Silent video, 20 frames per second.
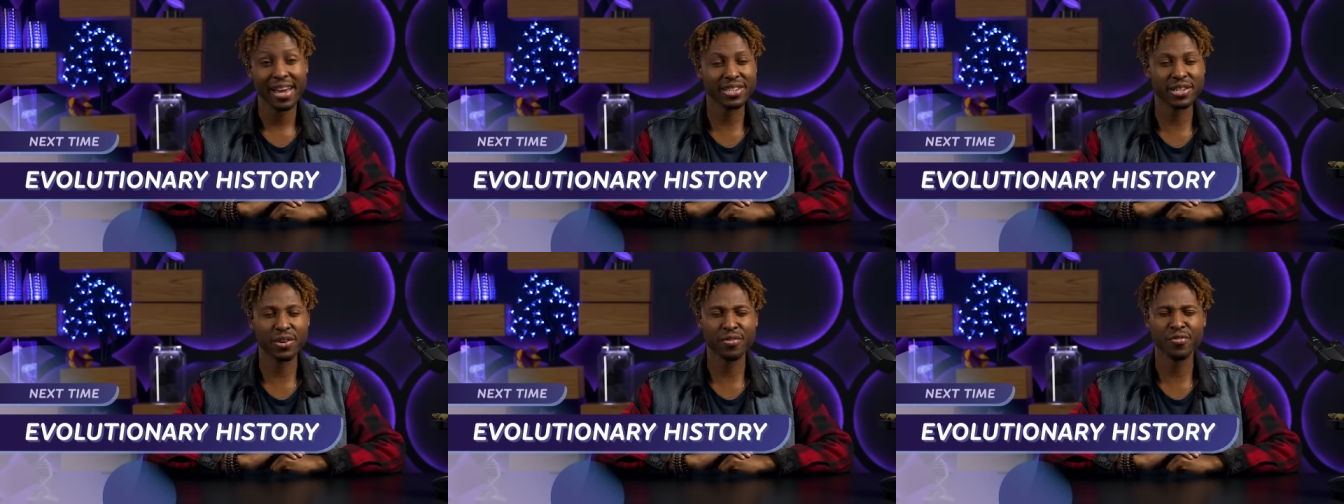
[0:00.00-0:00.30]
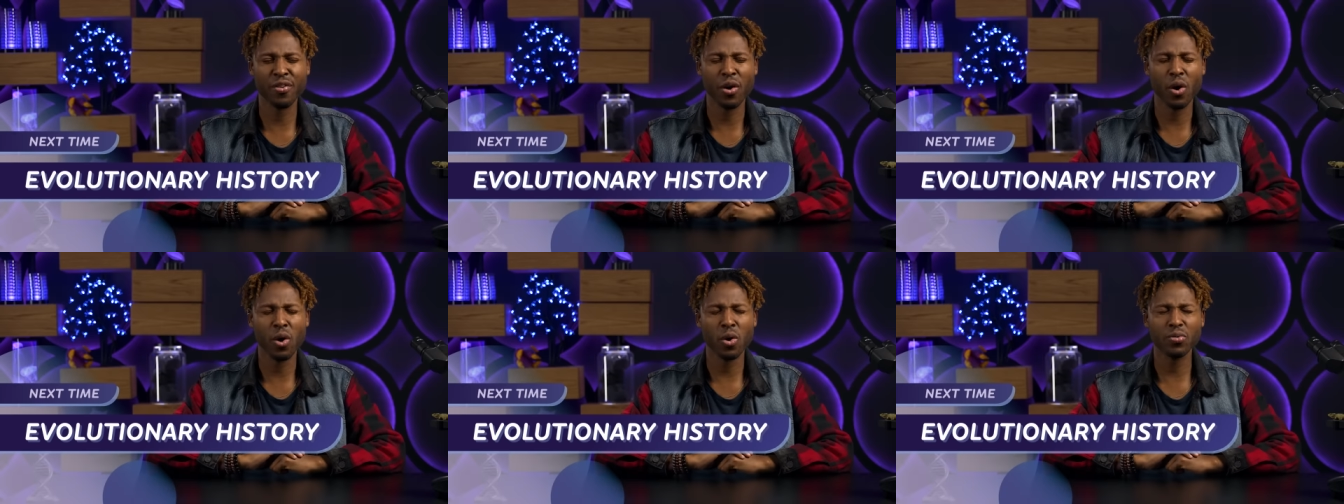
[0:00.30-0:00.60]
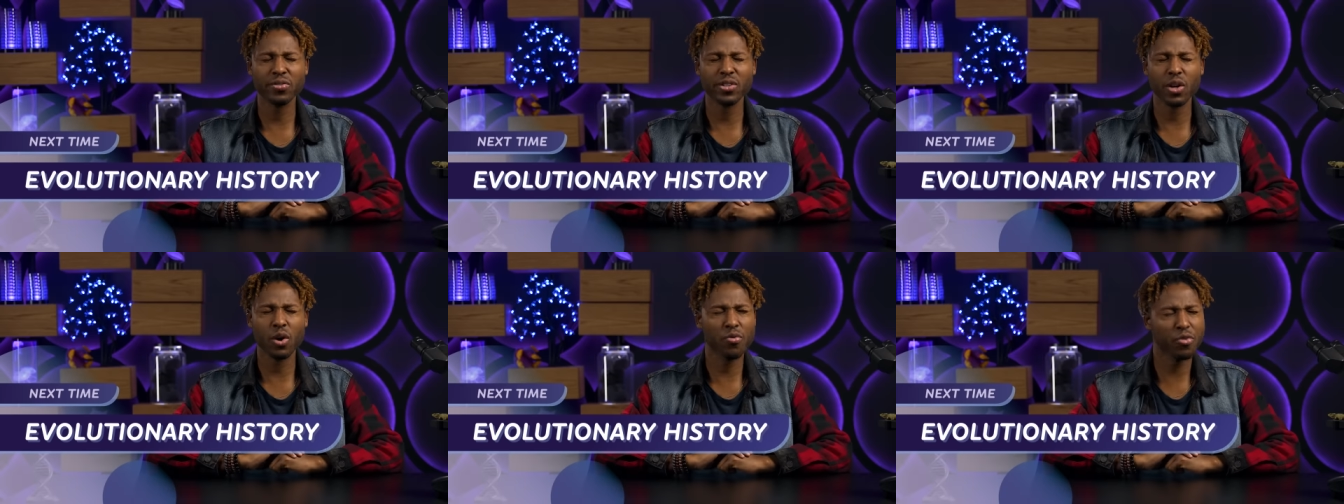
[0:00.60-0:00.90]
has
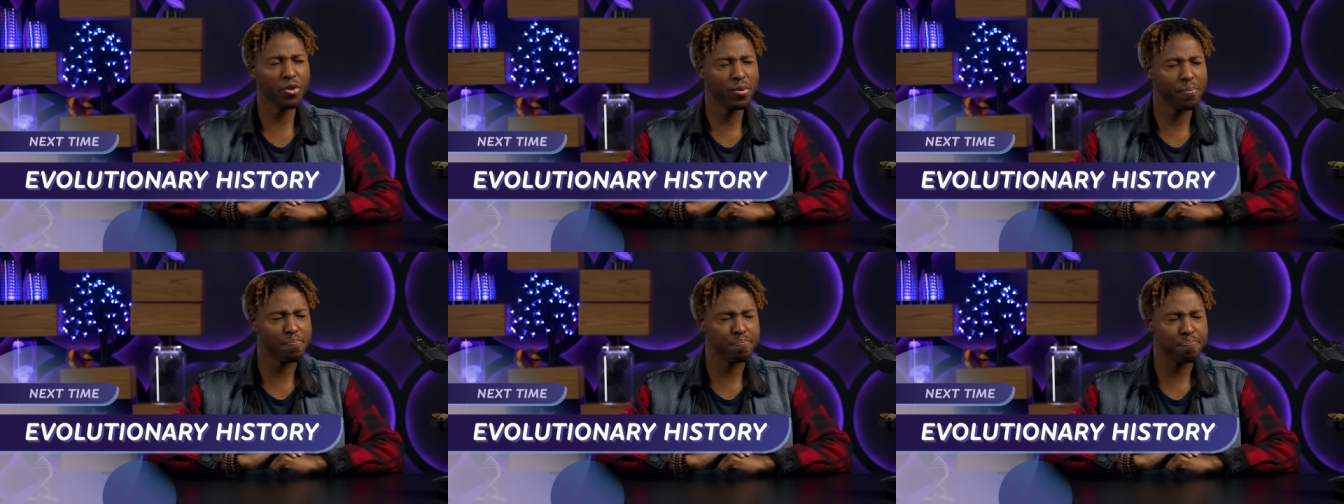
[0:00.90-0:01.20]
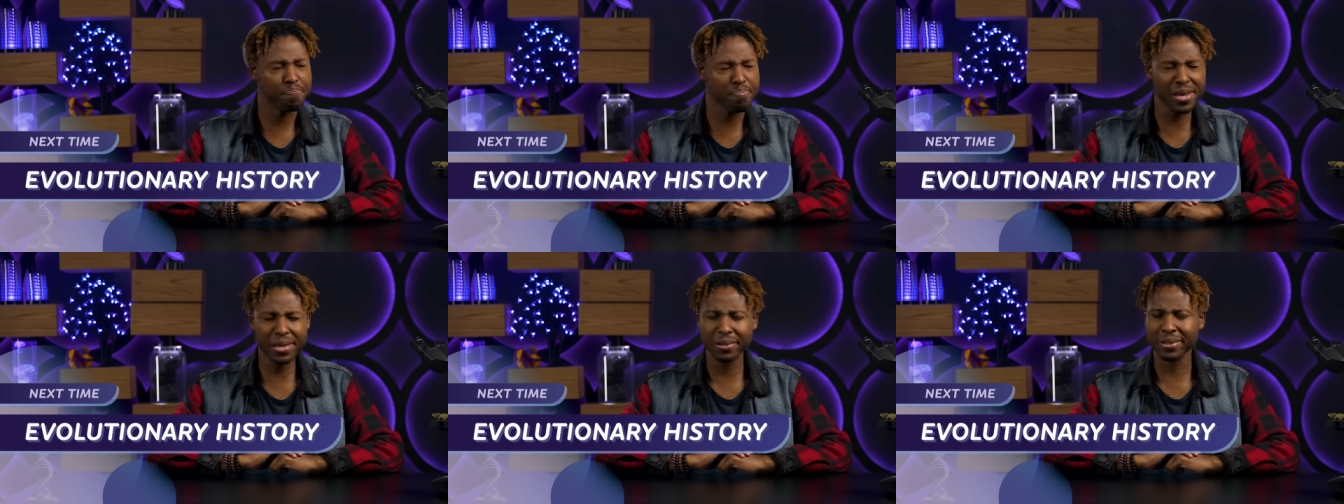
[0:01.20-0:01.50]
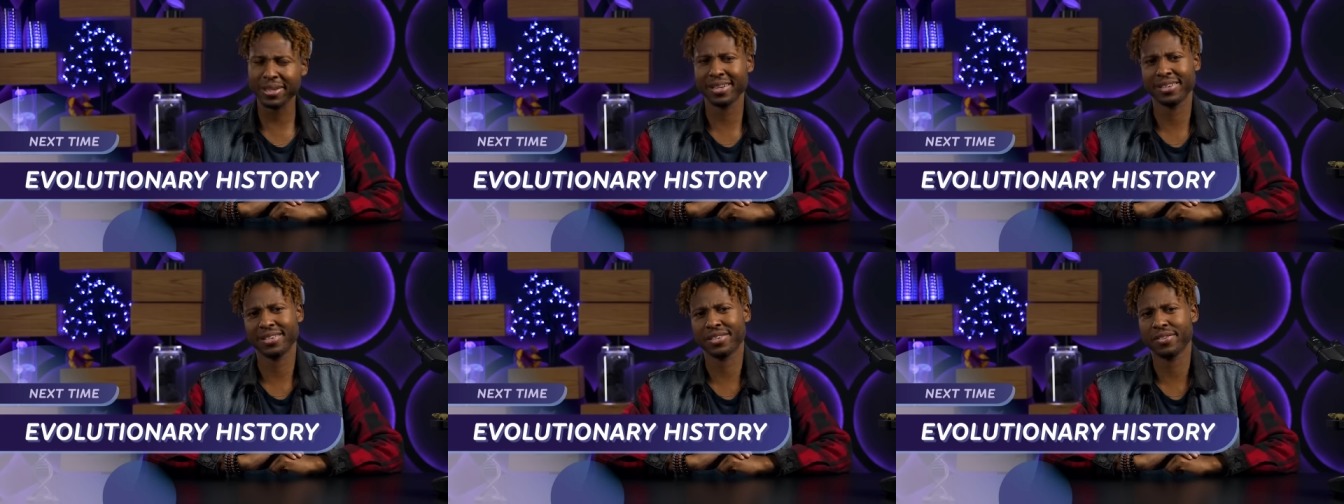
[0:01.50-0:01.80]
evolved over
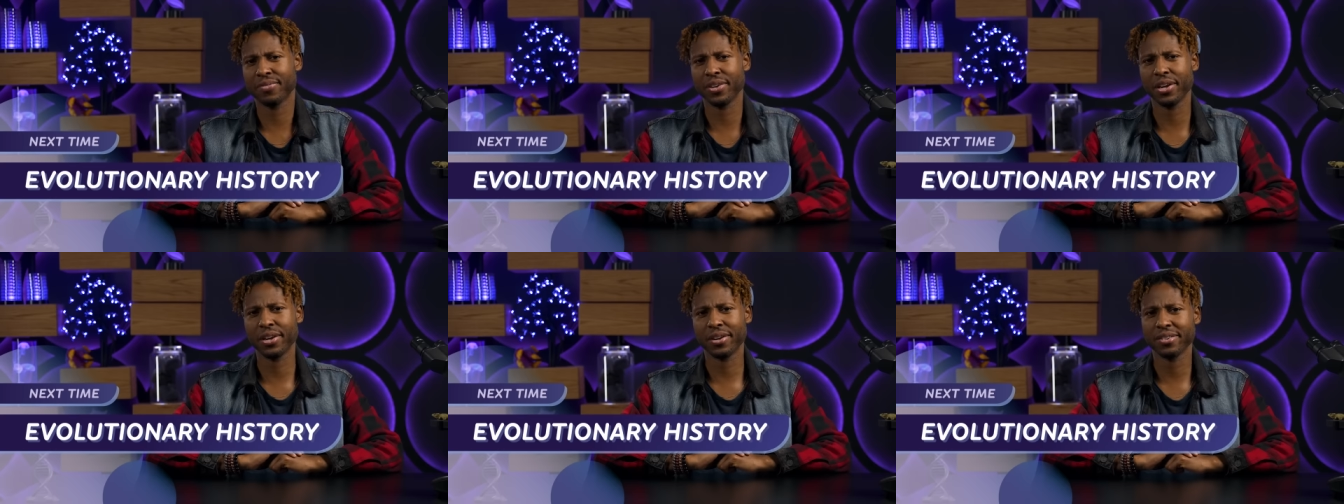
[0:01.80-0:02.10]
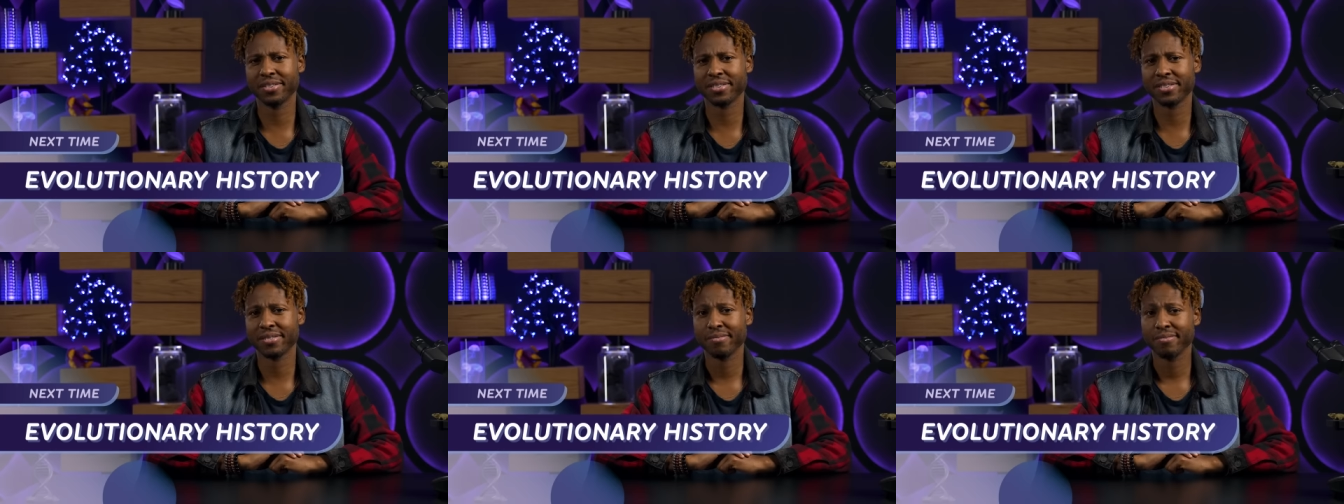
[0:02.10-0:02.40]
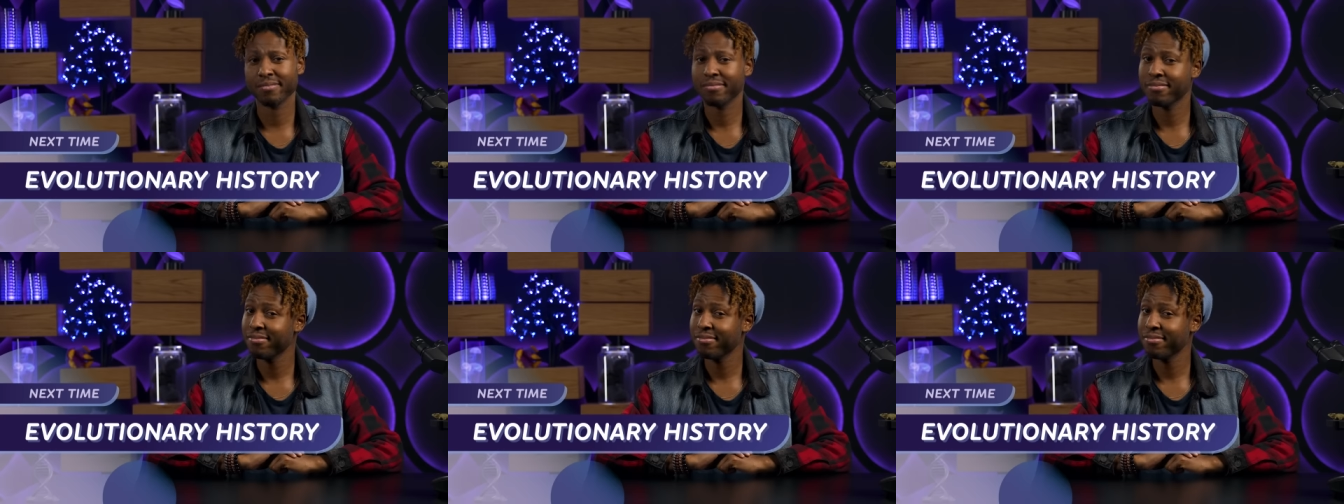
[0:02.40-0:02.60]
billions of years.